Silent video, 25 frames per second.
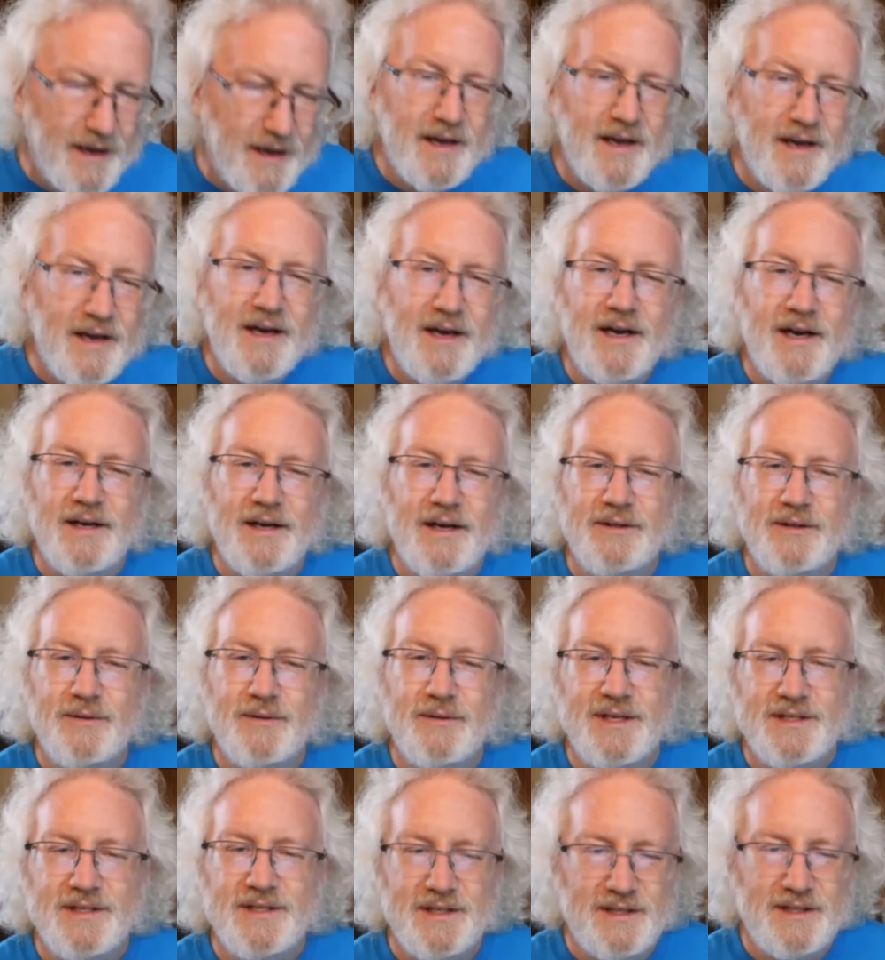The
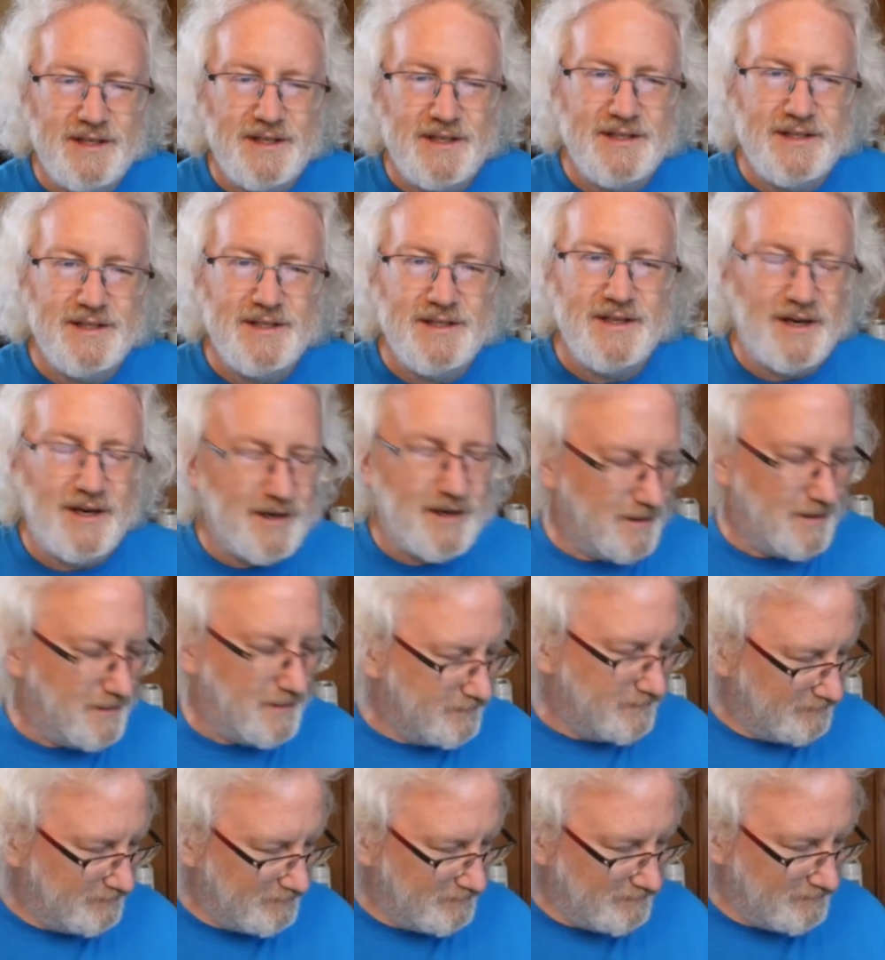rest of these are
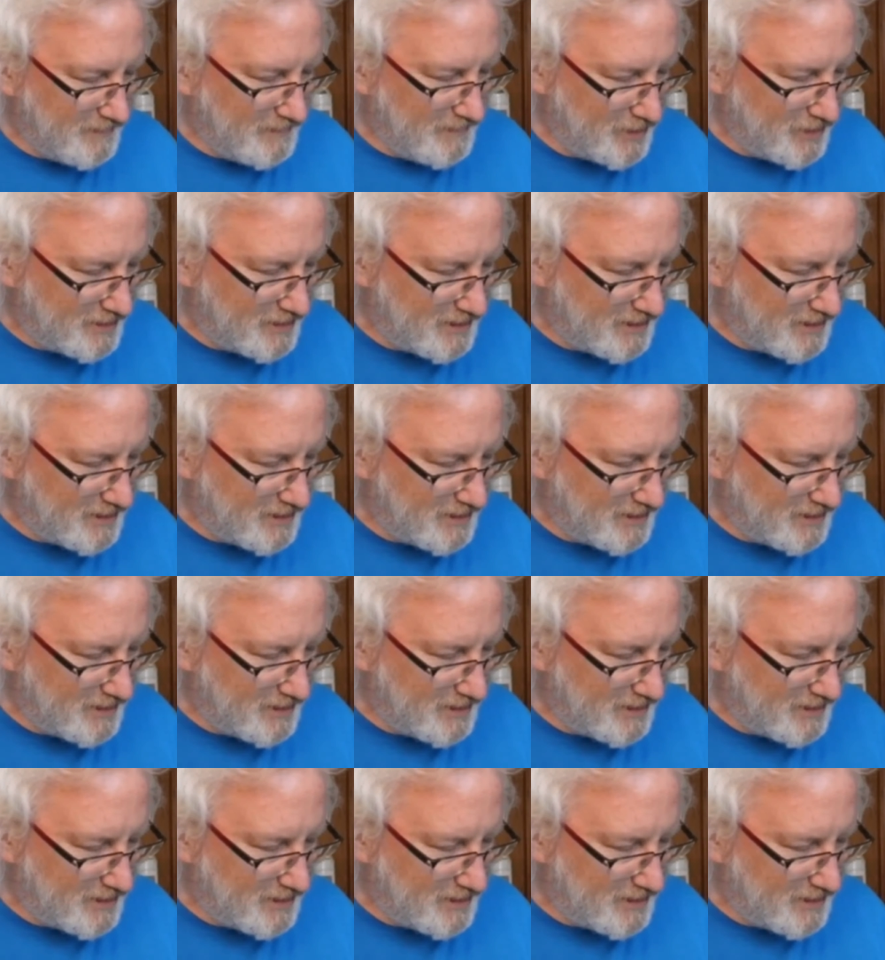mostly